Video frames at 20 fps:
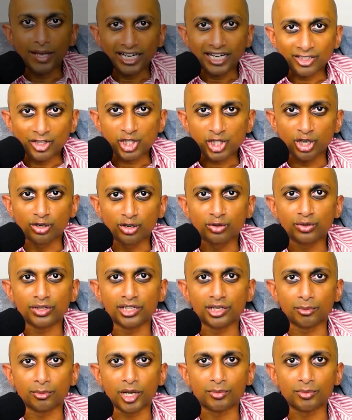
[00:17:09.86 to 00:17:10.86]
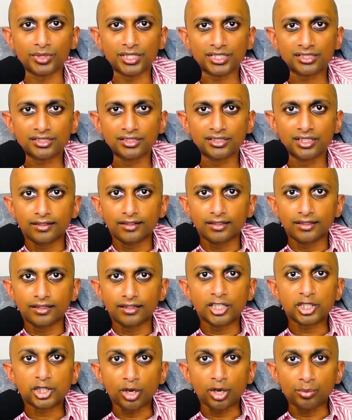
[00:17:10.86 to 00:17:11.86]
to the show in a moment.
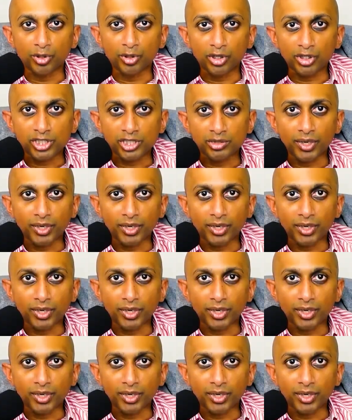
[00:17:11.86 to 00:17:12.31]
This show brought to you by